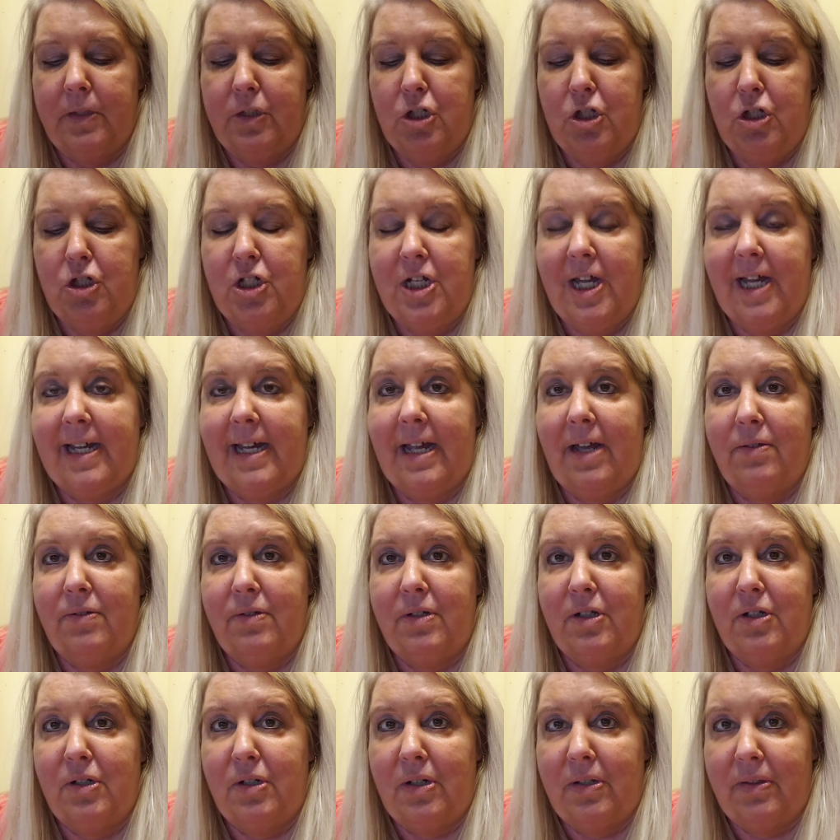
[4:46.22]
to check
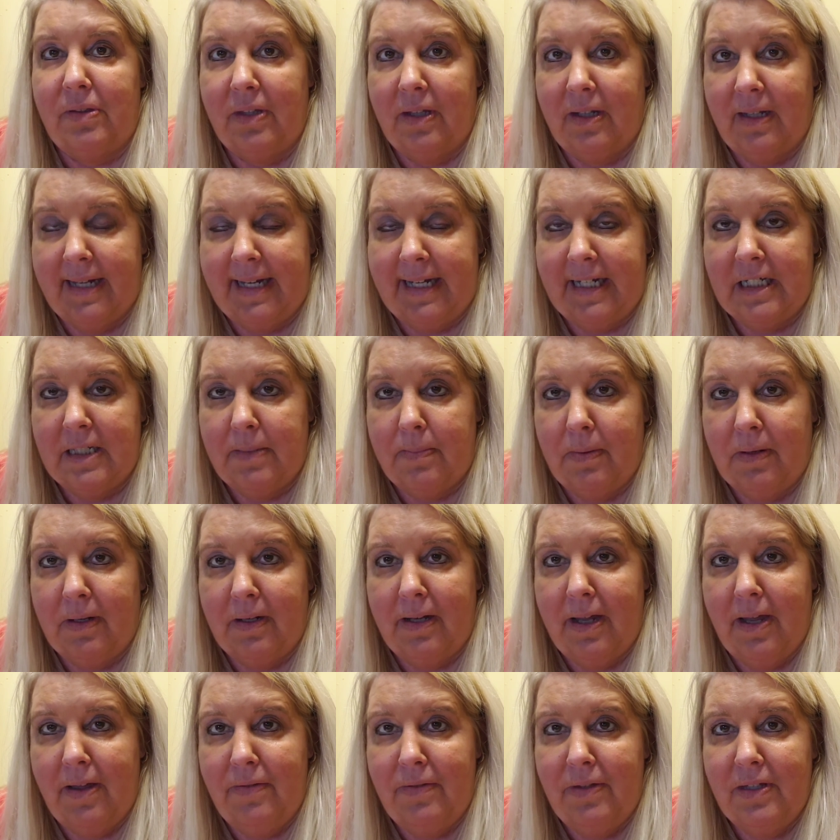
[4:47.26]
out the links
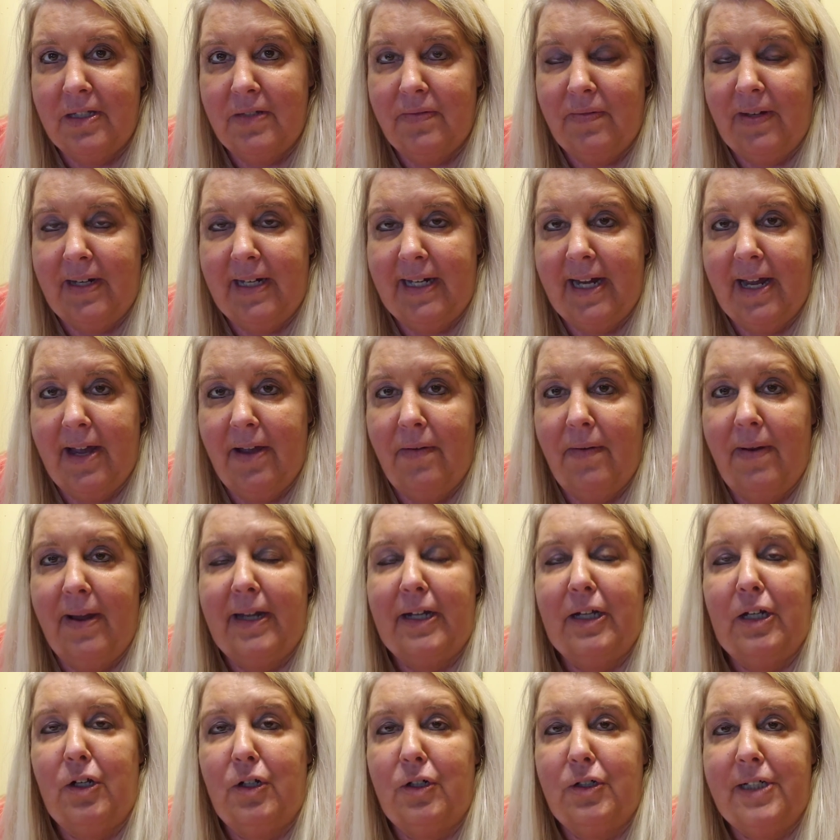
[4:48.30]
below this video,
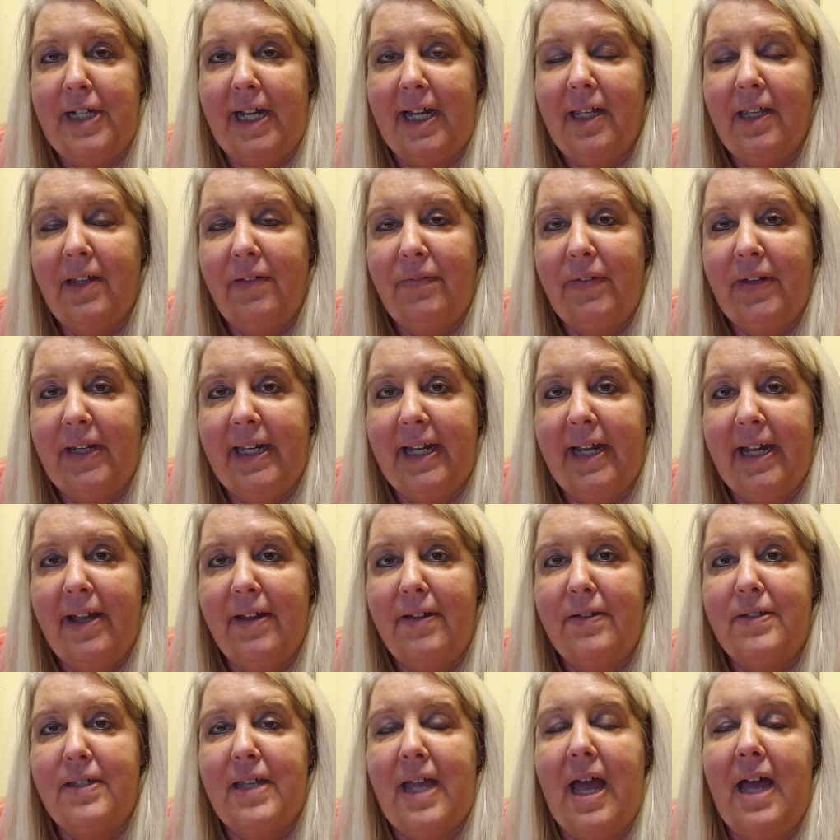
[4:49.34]
your daily
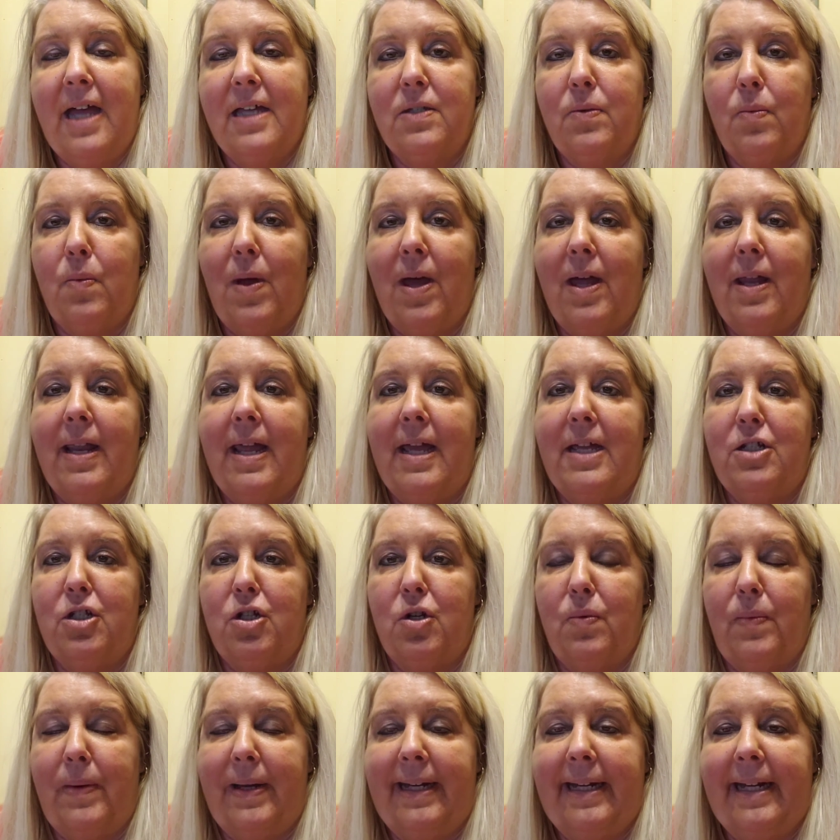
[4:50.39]
videos, as well as
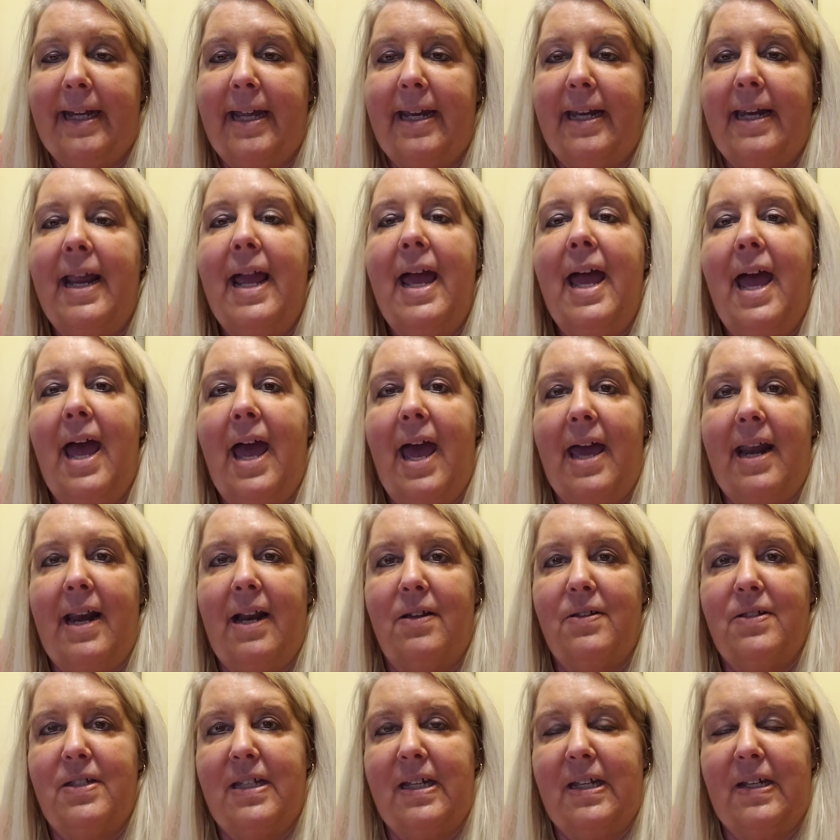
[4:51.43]
your weekend. And
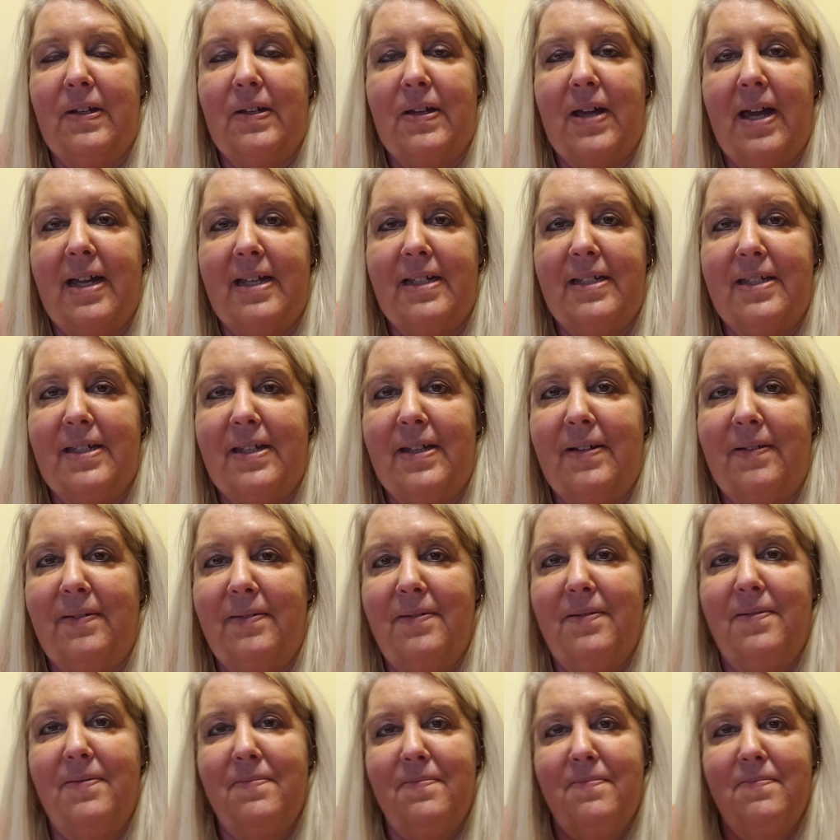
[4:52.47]
I'll see you guys soon.
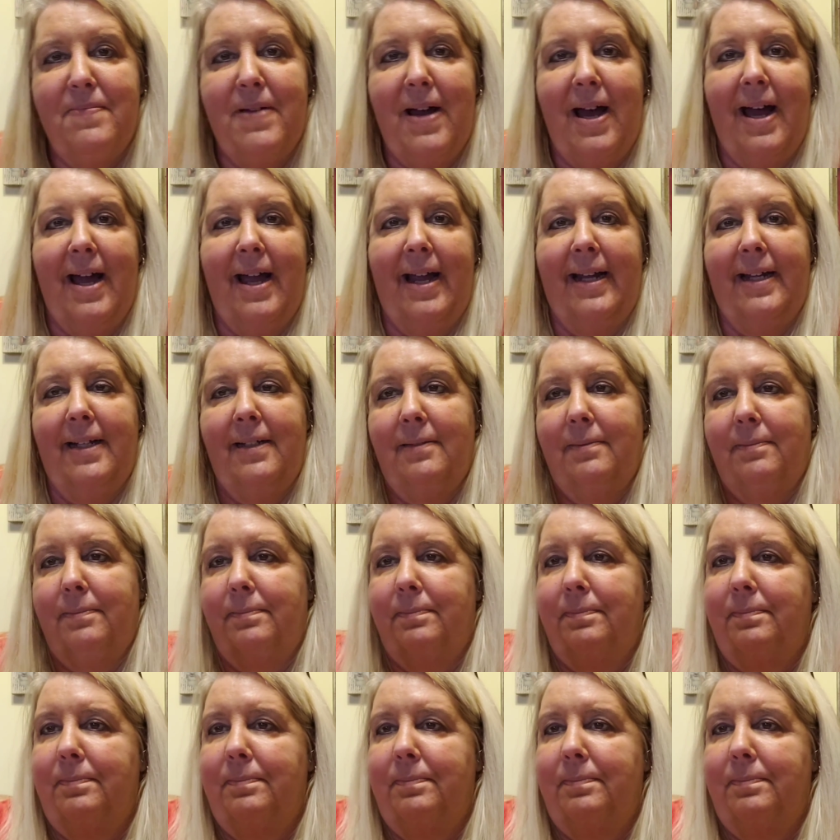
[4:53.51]
Bye.